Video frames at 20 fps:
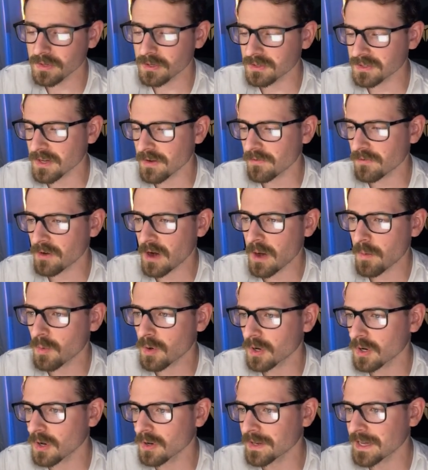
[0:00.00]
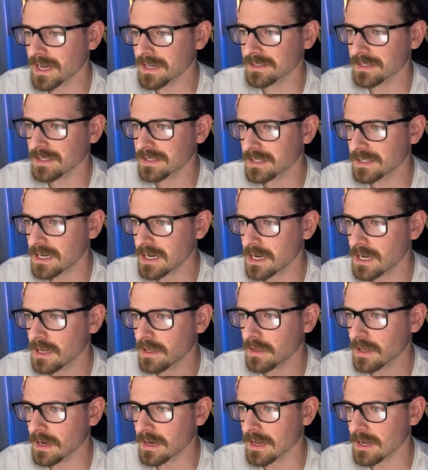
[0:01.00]
There's a framework called SST
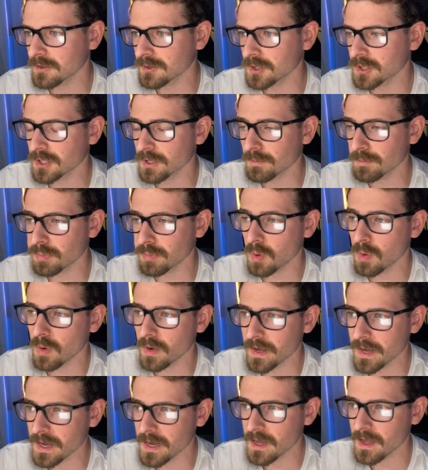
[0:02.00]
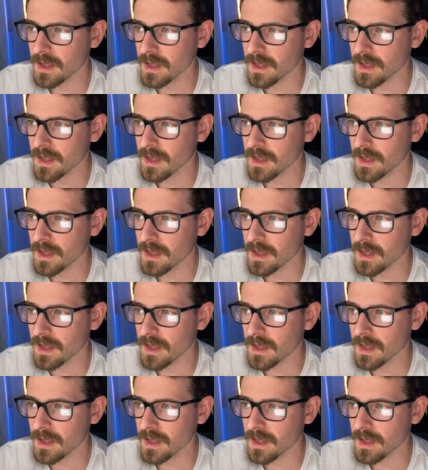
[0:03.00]
that allows you to deploy